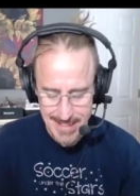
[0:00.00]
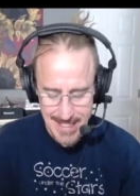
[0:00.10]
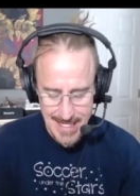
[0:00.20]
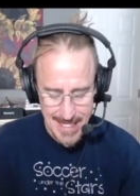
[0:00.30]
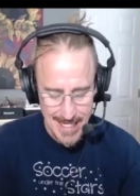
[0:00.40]

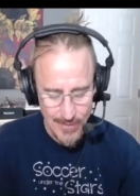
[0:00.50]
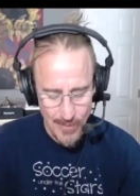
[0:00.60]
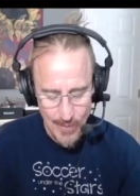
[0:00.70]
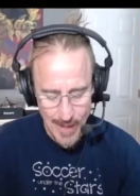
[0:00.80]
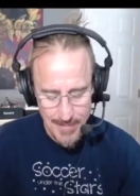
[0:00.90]
and i
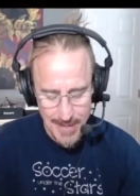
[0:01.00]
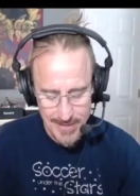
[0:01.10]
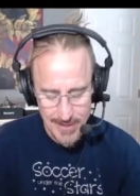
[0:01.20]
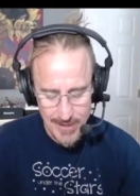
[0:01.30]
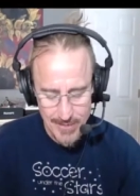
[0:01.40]
will wipe
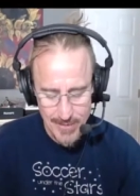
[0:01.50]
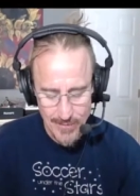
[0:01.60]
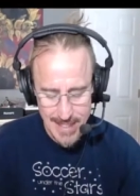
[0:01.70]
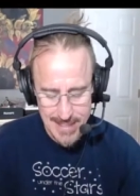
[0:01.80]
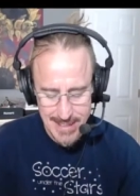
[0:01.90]
out the human
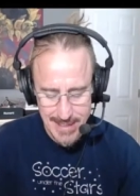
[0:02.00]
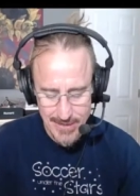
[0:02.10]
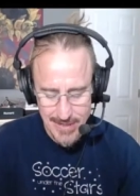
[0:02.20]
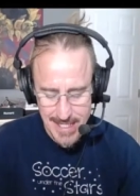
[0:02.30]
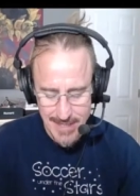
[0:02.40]
race i
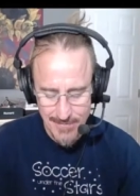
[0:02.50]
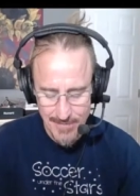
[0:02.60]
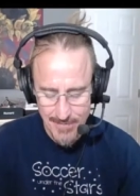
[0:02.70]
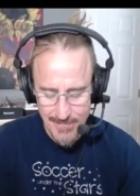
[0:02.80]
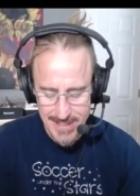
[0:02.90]
created
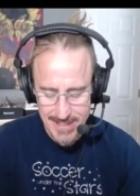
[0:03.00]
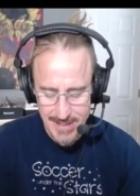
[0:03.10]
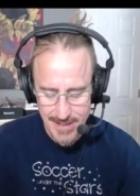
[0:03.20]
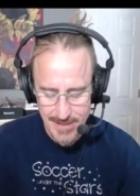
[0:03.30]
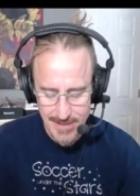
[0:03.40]
from the face of
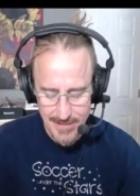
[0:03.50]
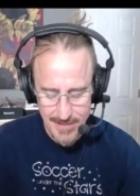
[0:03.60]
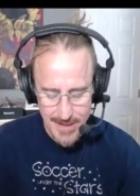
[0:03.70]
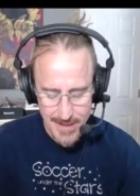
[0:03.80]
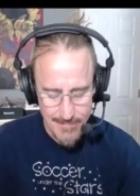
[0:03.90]
the earth